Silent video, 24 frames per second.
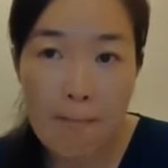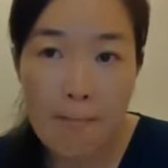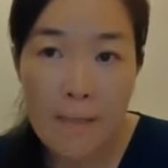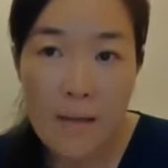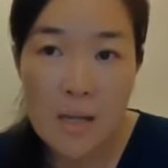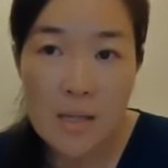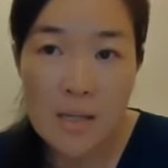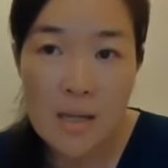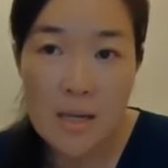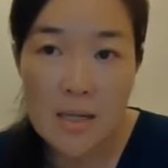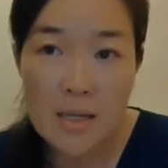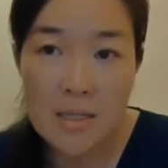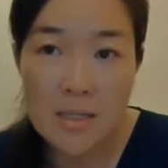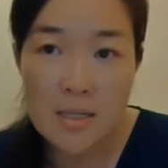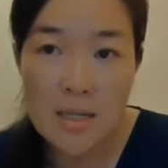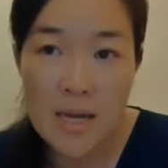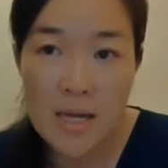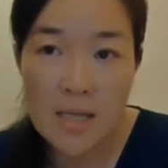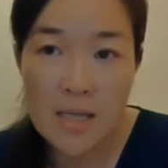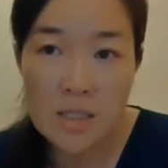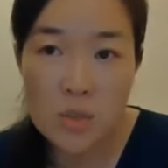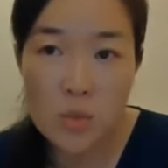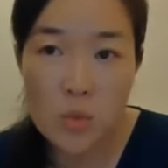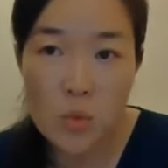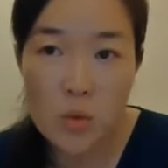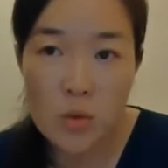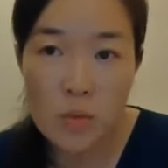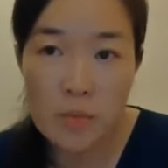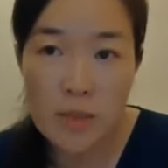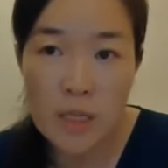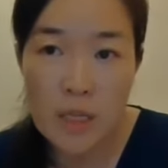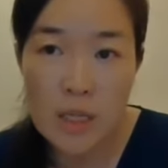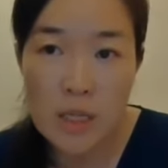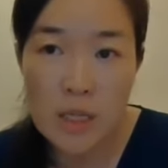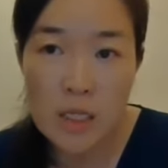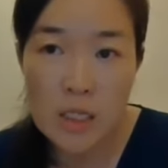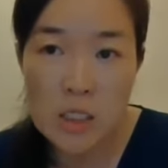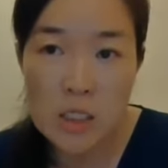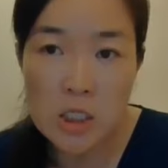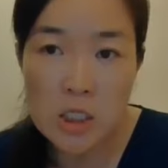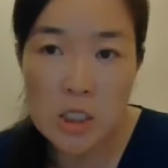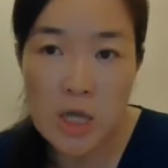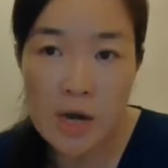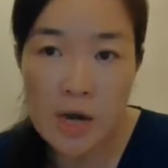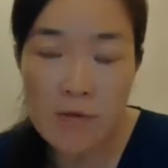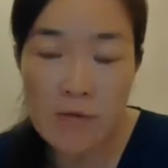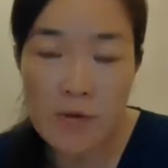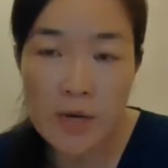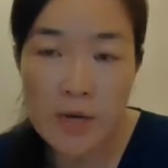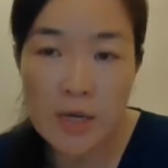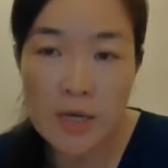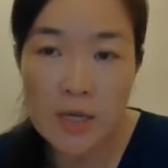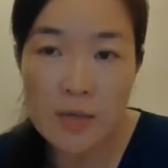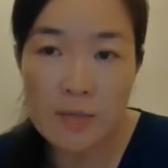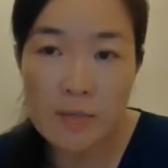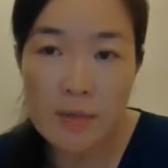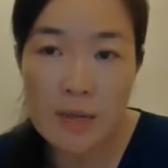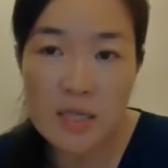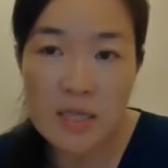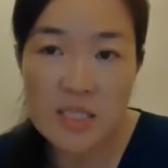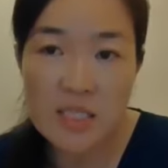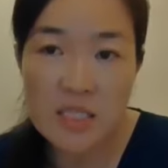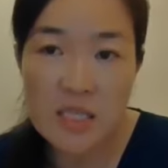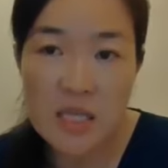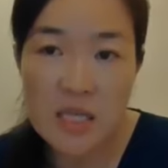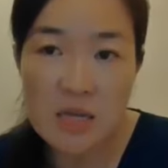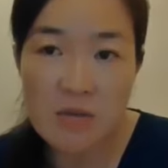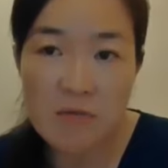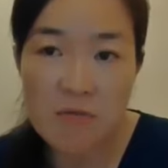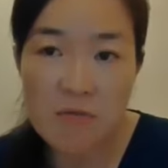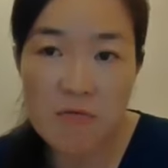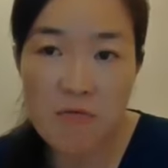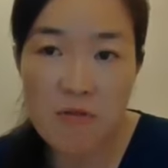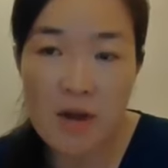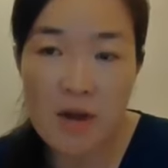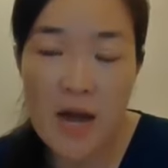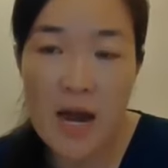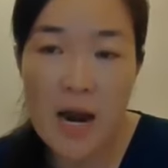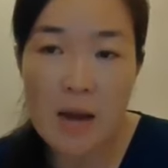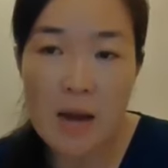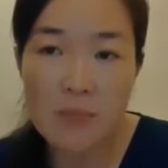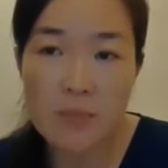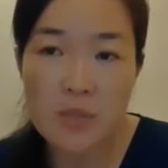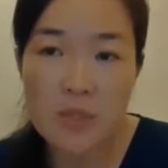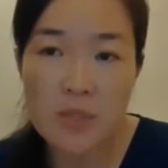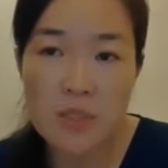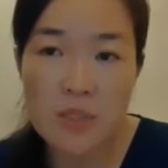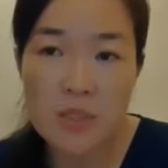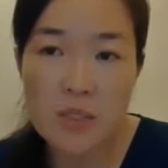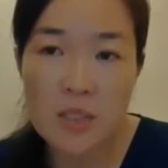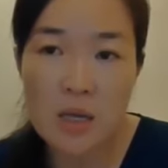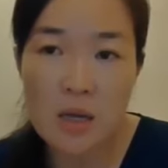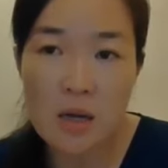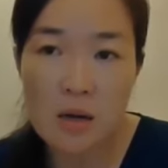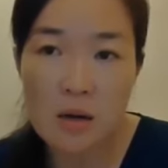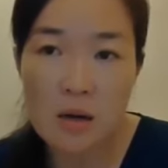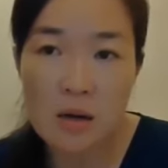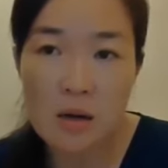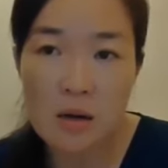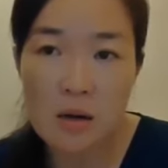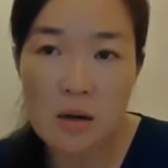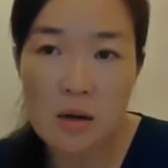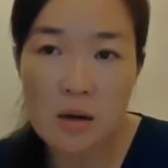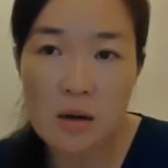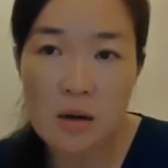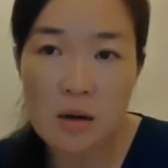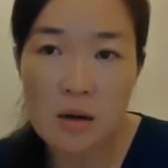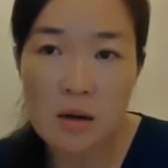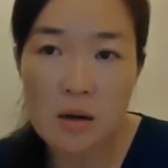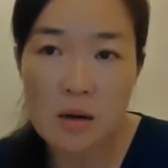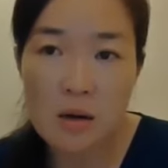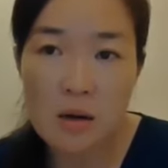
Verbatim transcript: Then the next will be Sharon. My skin flare ups uh,